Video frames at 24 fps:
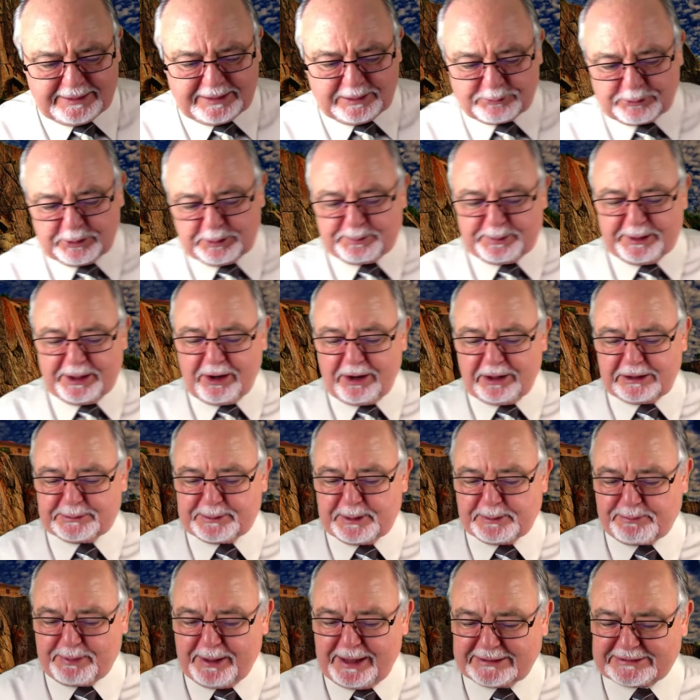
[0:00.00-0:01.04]
It would be hard to
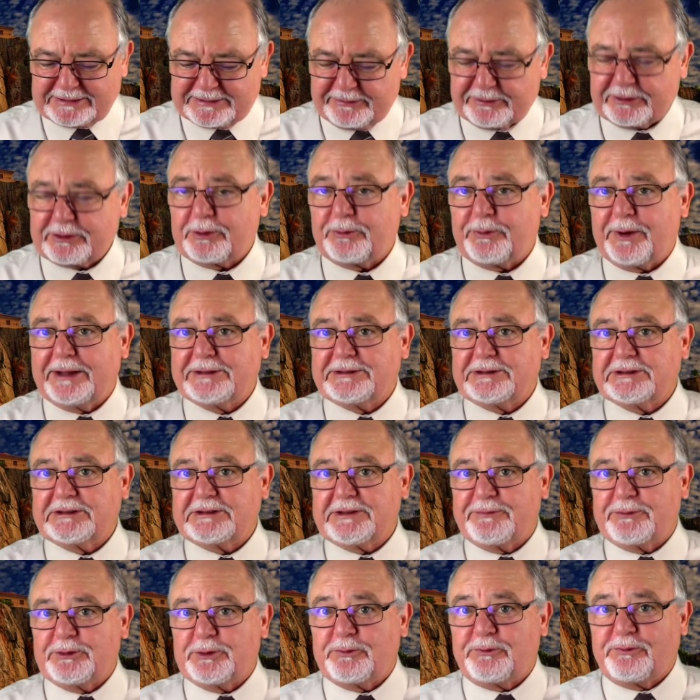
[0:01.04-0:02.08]
be positive and courageous
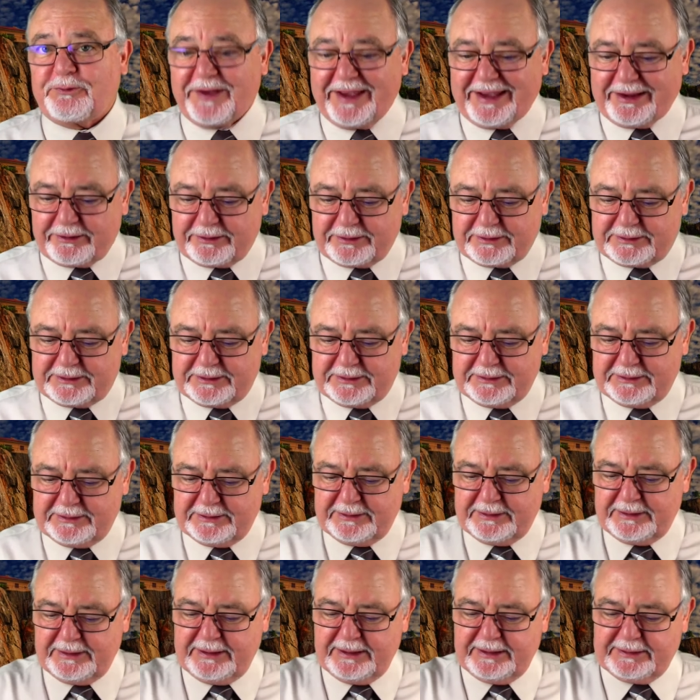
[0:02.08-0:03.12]
if you feared
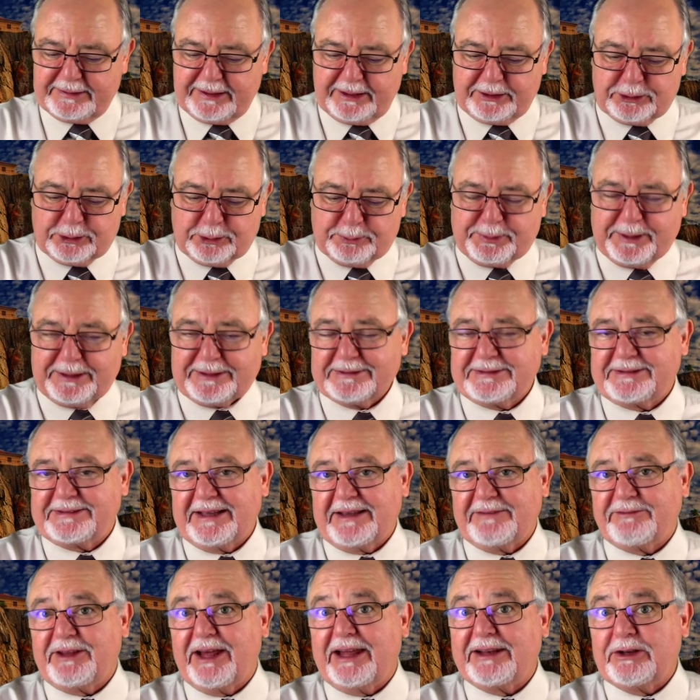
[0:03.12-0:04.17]
that you'll be
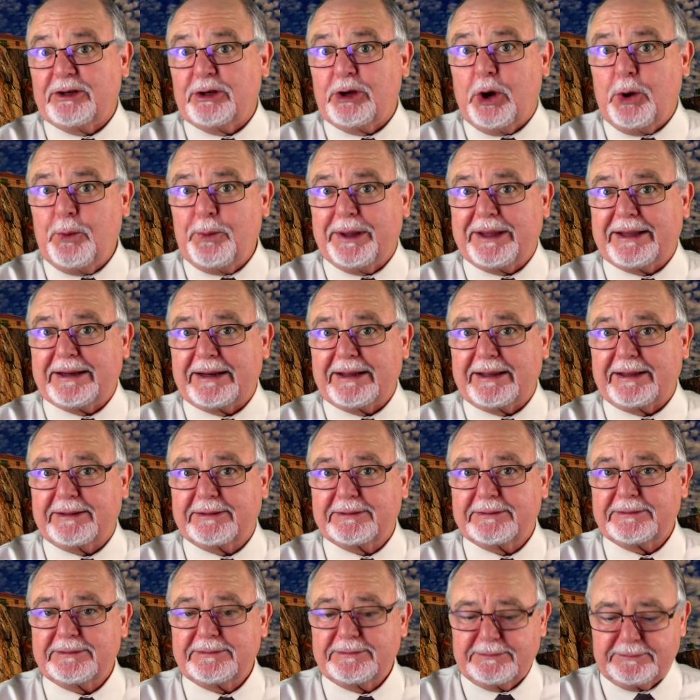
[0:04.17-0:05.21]
deceived unknowingly.
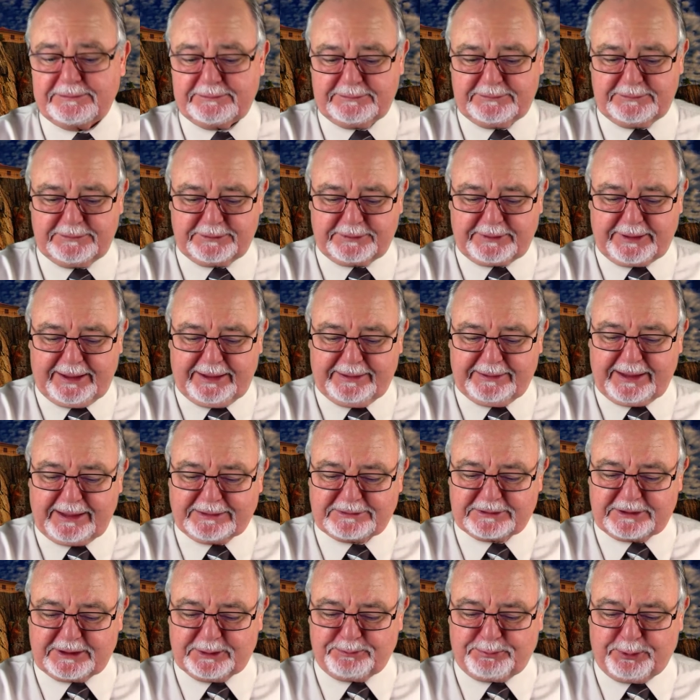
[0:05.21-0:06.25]
Okay,
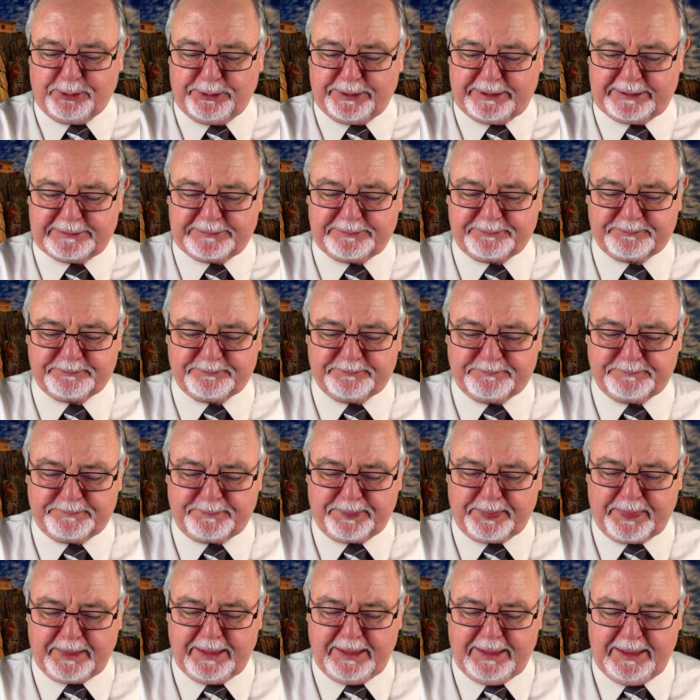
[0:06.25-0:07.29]
that's a good point.
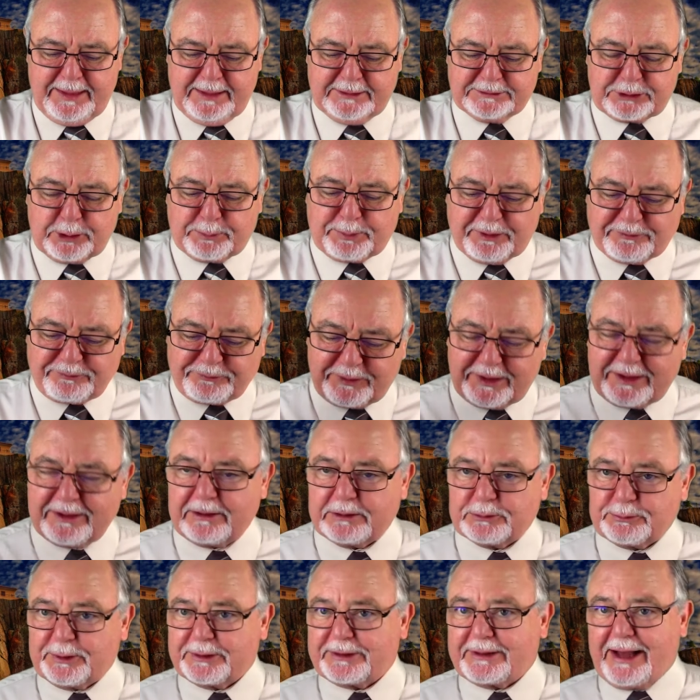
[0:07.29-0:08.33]
So be
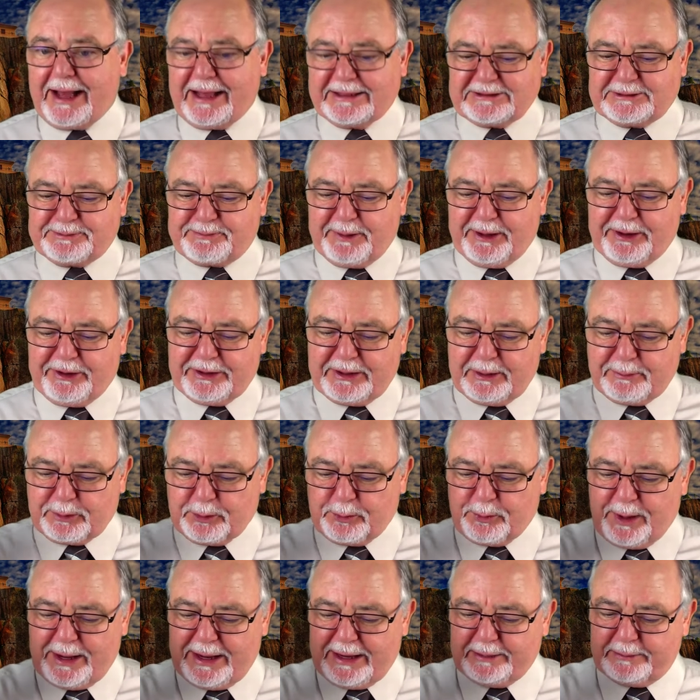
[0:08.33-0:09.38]
filled with God's Spirit, number
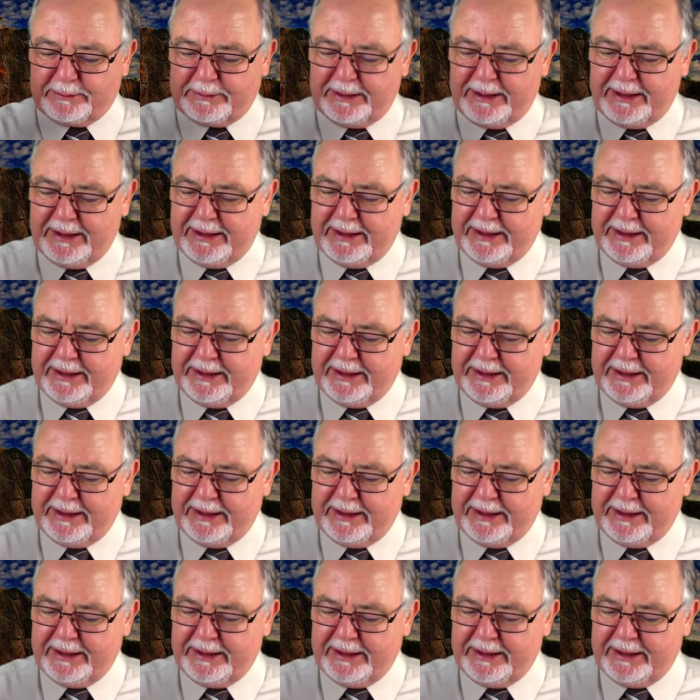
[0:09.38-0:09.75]
one,